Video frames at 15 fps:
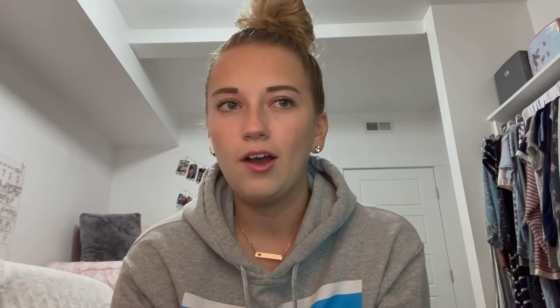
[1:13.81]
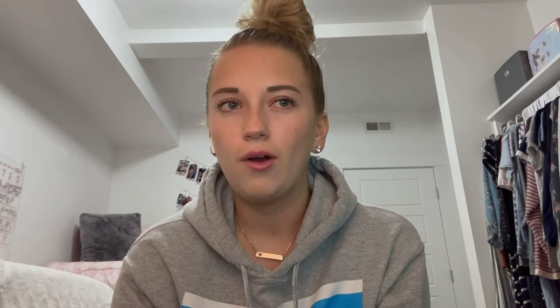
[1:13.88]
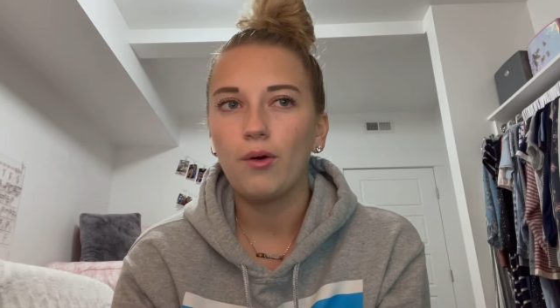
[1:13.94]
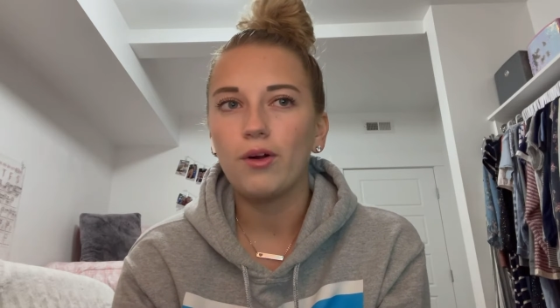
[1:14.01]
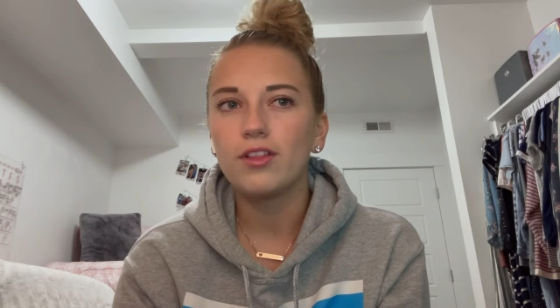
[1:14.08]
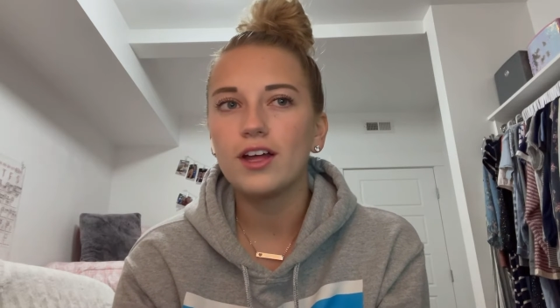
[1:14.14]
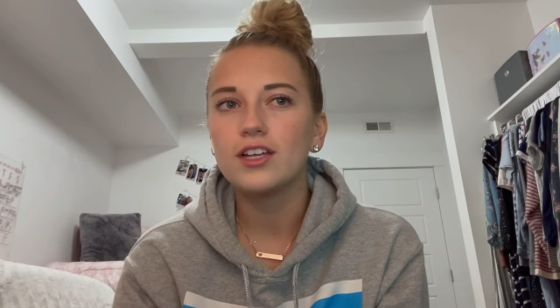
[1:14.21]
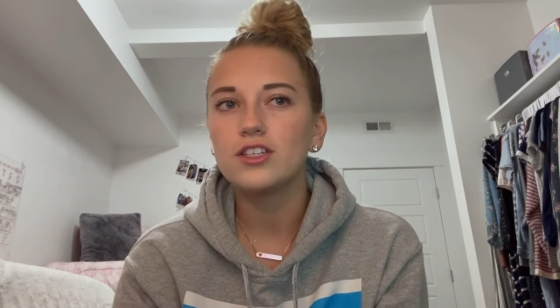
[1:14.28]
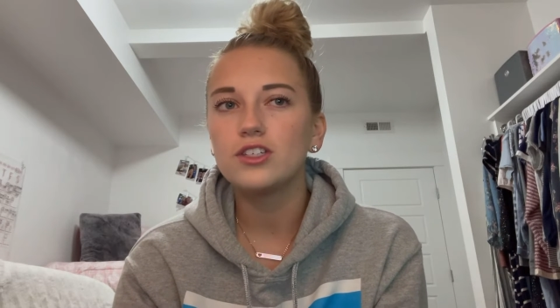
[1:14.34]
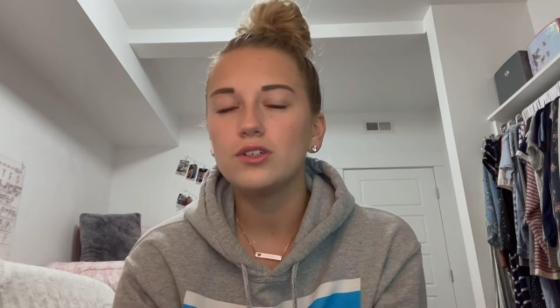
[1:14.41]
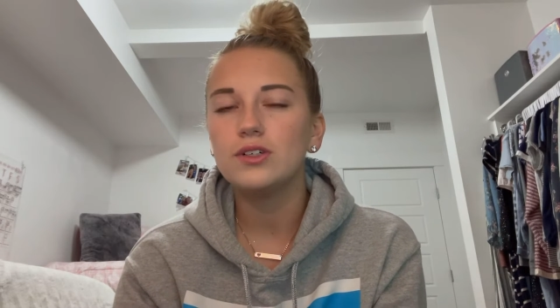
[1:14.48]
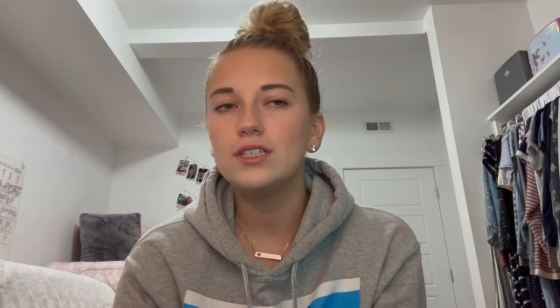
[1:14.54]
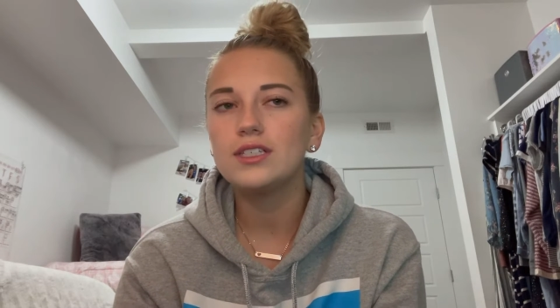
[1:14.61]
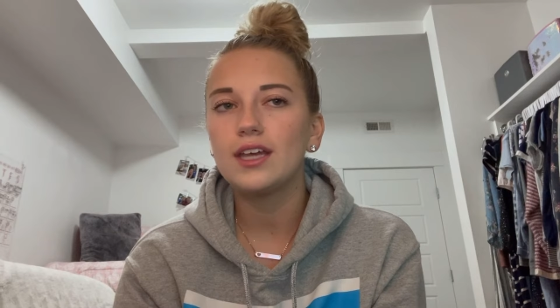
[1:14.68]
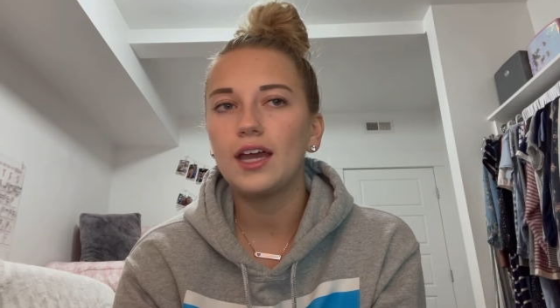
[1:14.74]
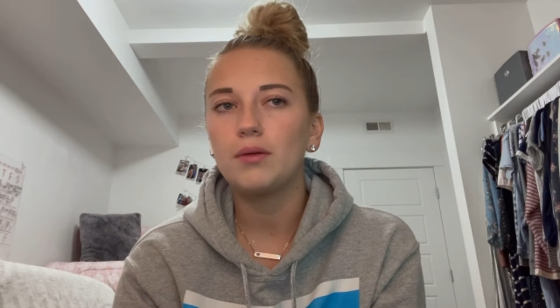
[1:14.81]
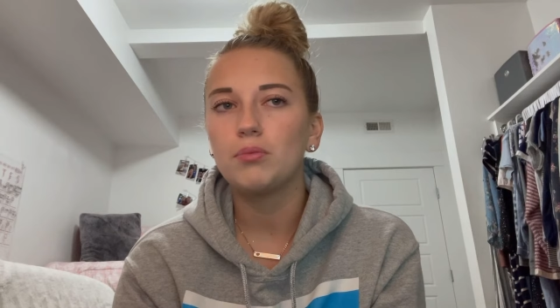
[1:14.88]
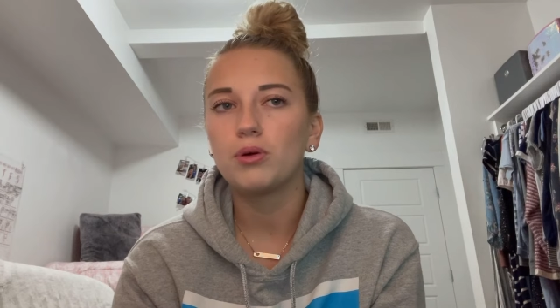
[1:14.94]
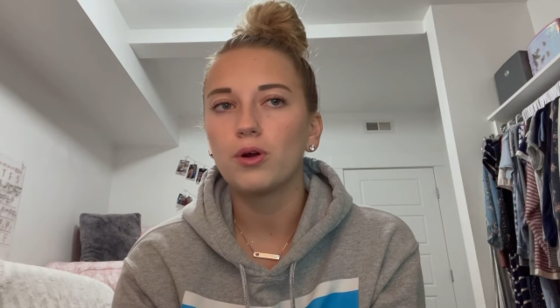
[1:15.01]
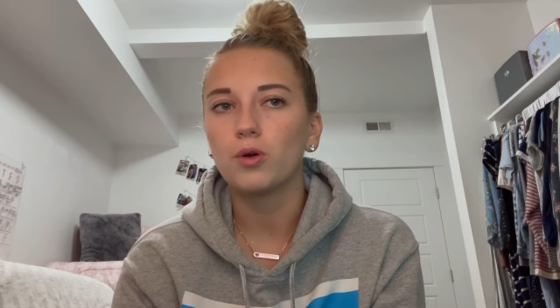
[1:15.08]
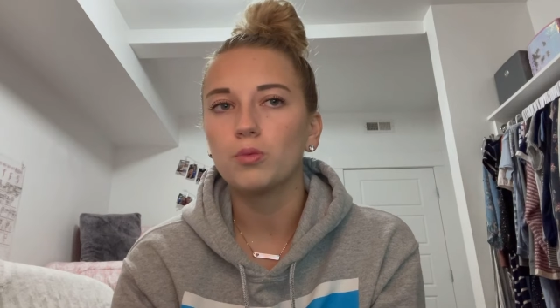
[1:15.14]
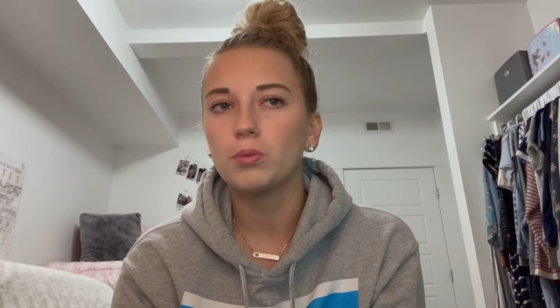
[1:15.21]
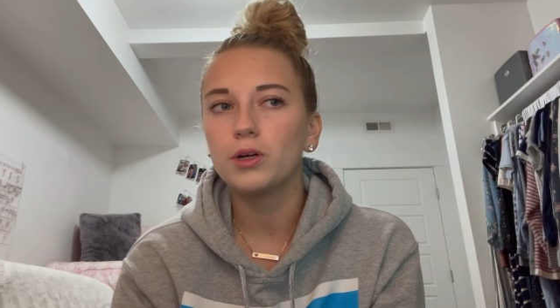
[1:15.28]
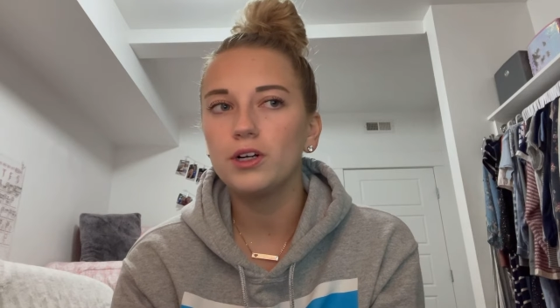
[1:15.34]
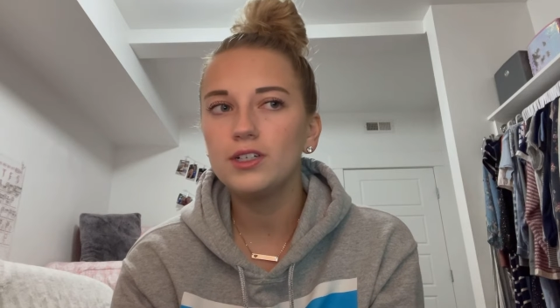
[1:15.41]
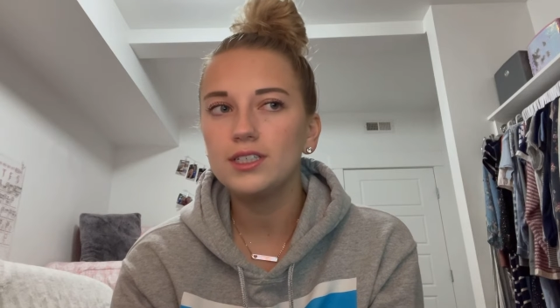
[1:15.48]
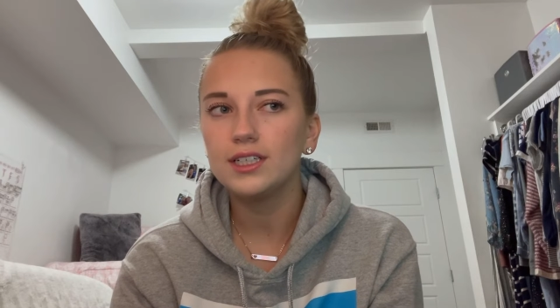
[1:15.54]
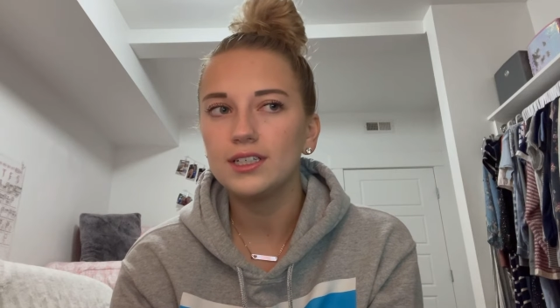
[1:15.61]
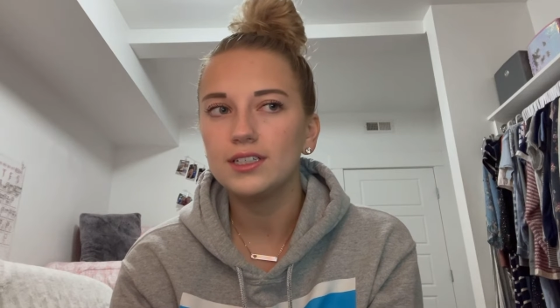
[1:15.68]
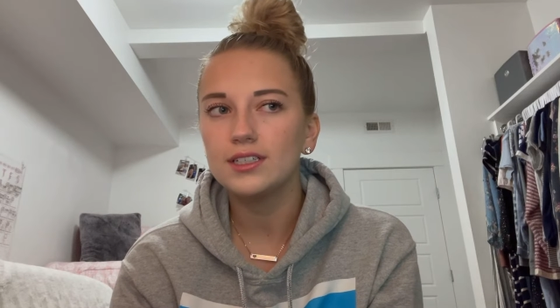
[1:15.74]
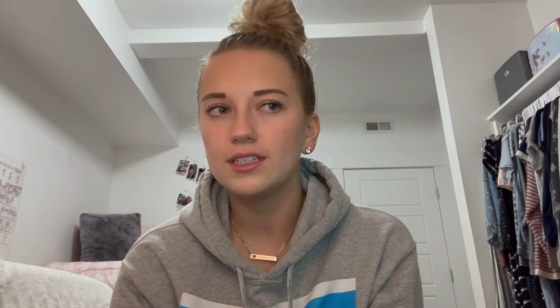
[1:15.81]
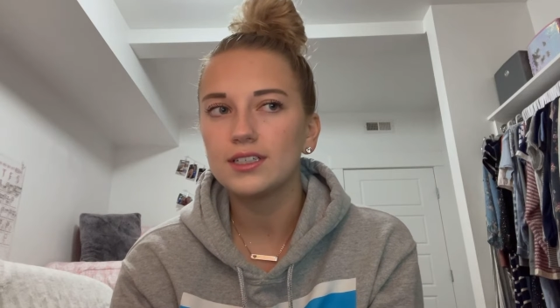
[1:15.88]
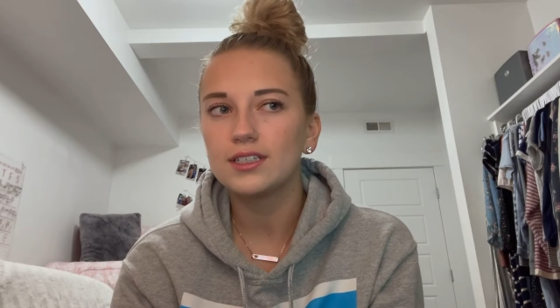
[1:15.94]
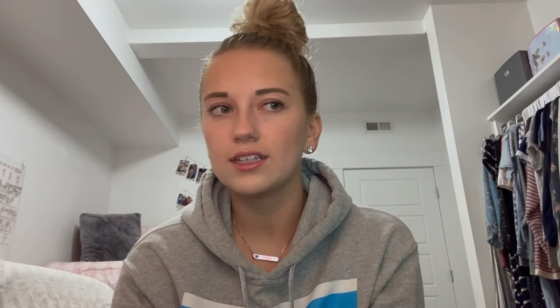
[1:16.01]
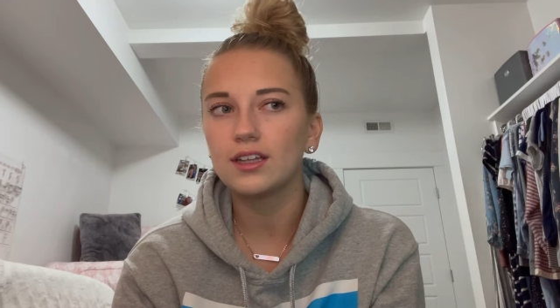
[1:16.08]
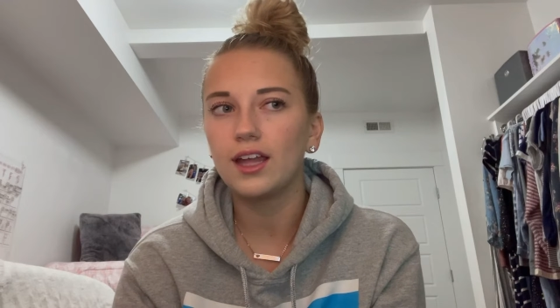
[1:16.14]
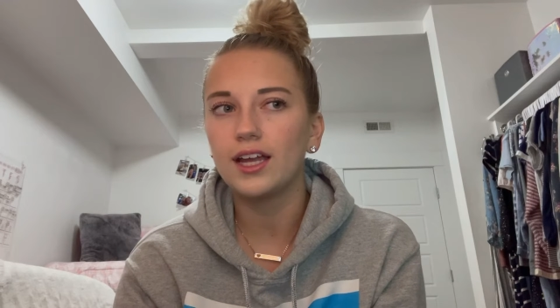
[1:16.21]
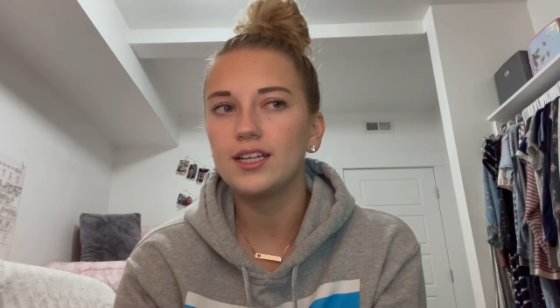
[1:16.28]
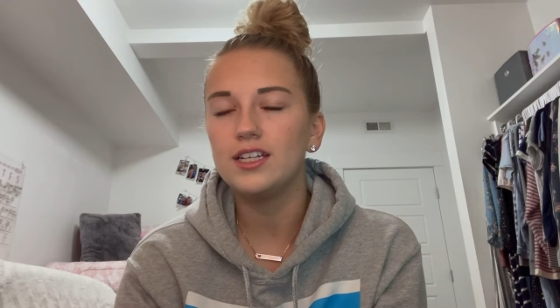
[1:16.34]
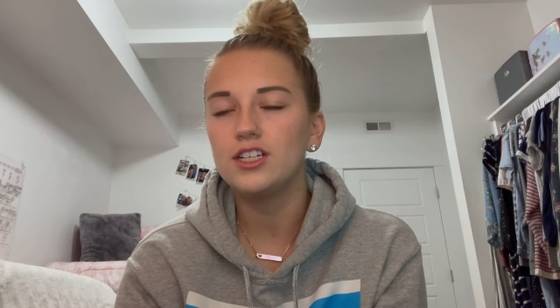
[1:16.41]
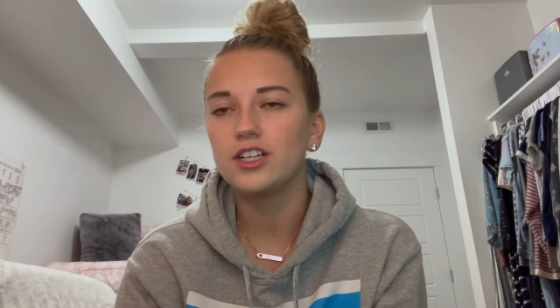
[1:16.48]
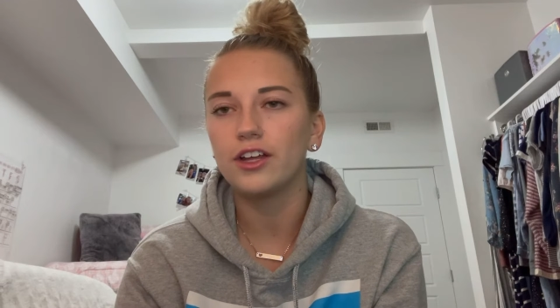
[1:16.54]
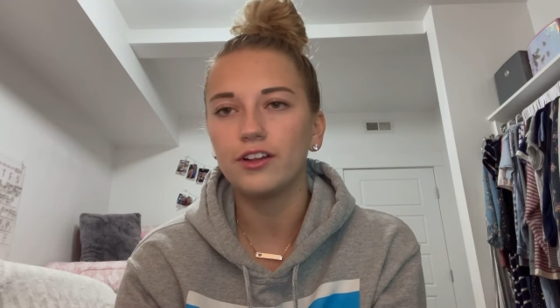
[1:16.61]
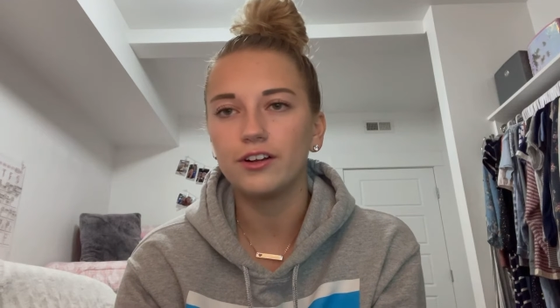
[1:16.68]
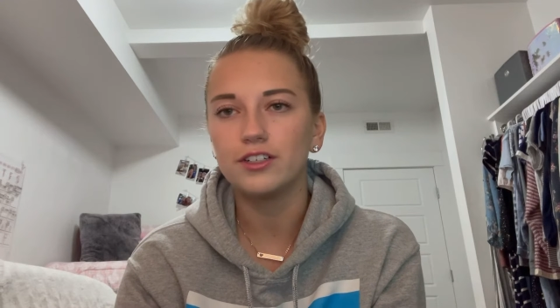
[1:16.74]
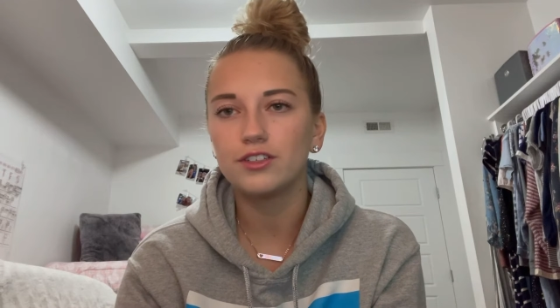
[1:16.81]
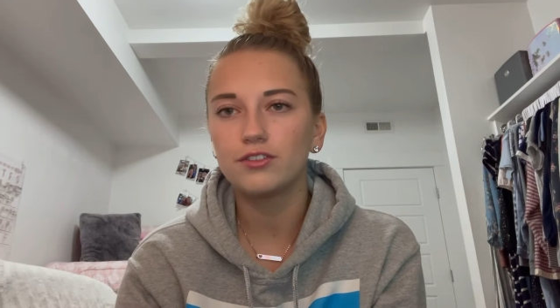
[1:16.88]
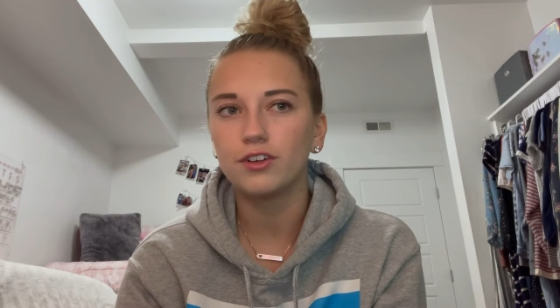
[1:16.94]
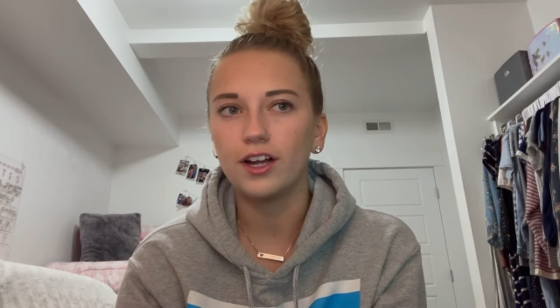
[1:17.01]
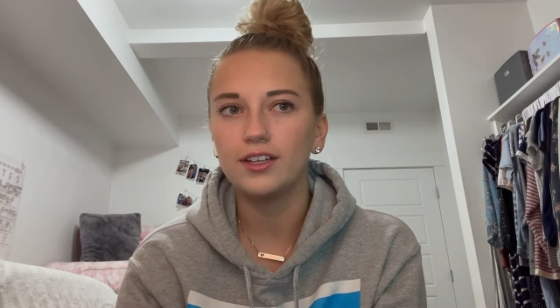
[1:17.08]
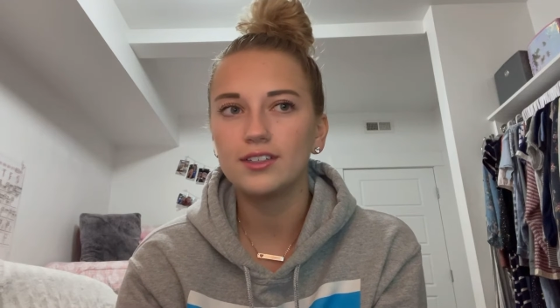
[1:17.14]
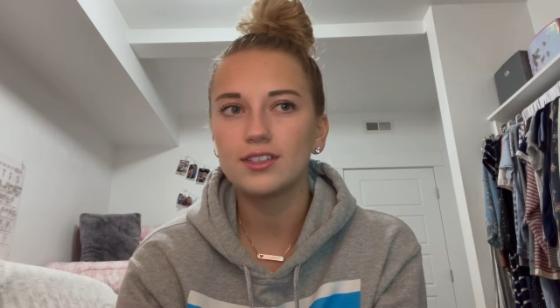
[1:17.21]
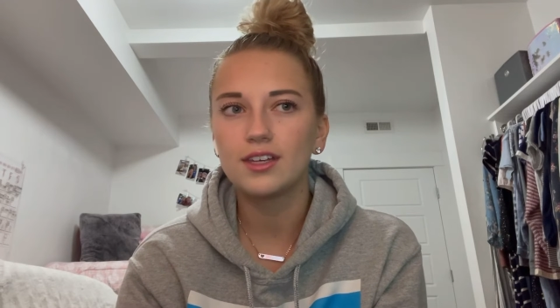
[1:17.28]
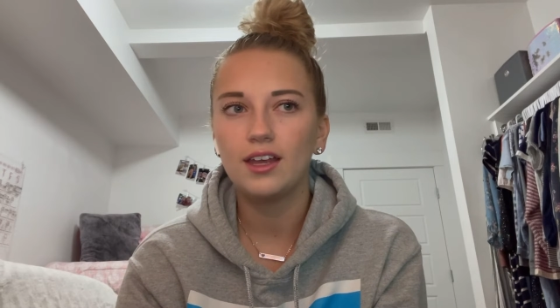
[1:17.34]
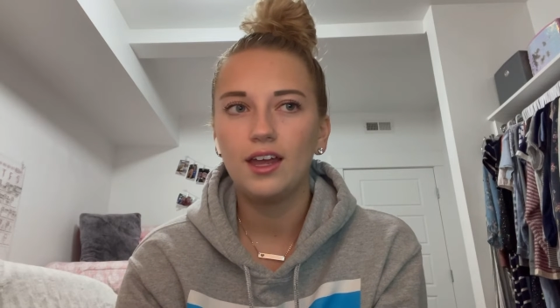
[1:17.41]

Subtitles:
or that suicide-prone persons select each other as friends.